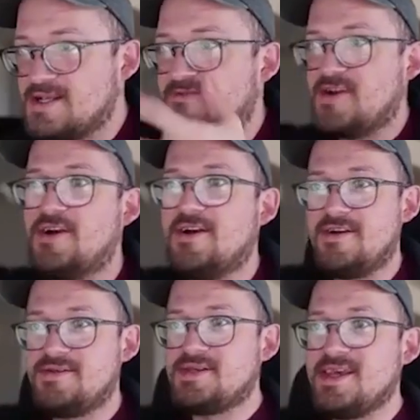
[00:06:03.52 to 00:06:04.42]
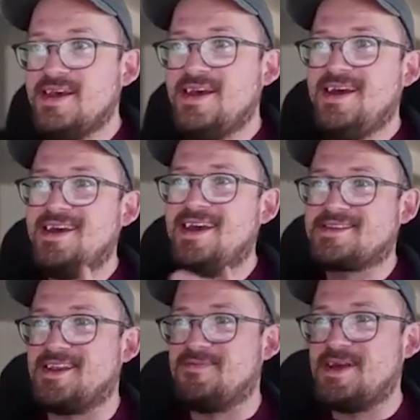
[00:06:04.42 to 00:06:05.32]
of nerds, it's
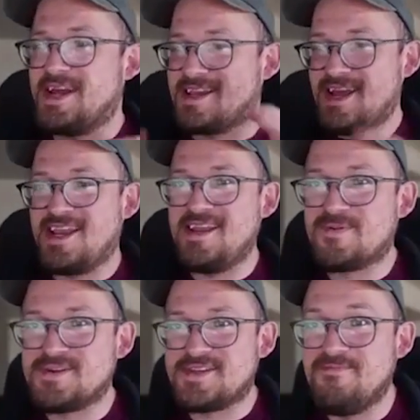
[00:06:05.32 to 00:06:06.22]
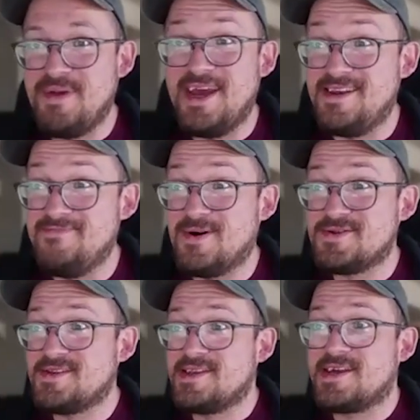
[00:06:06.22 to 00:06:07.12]
going to be like 90% men
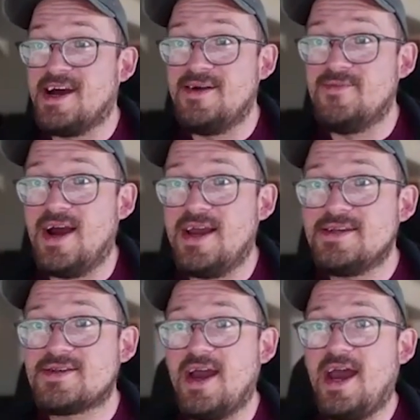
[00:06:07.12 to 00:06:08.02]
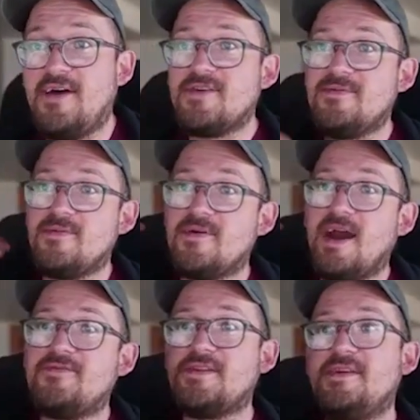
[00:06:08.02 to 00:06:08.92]
most of the time right so i have to i
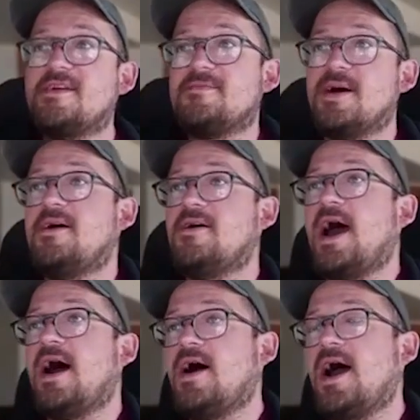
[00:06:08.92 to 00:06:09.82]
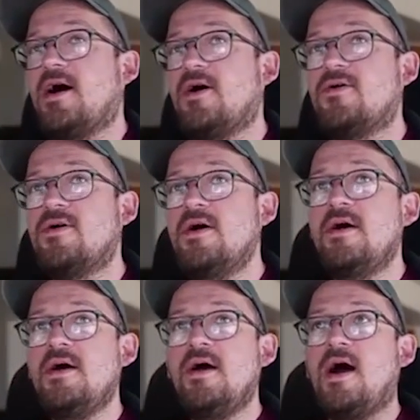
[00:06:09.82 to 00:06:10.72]
have to think about how how
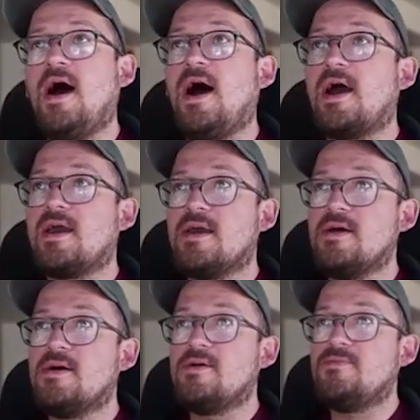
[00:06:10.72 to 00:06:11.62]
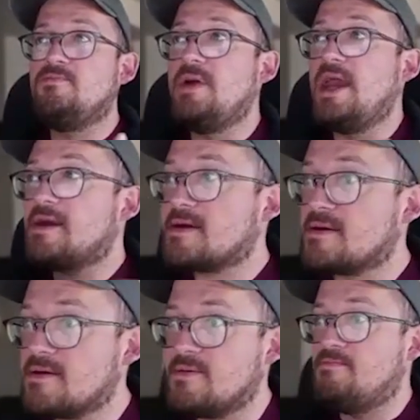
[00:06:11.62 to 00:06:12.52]
i make
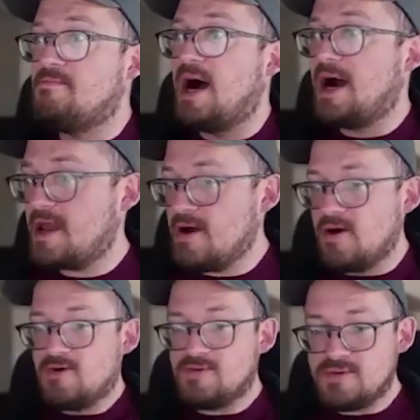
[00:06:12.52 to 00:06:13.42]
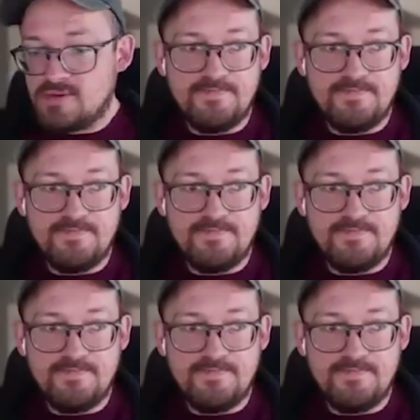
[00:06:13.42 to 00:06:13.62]
my own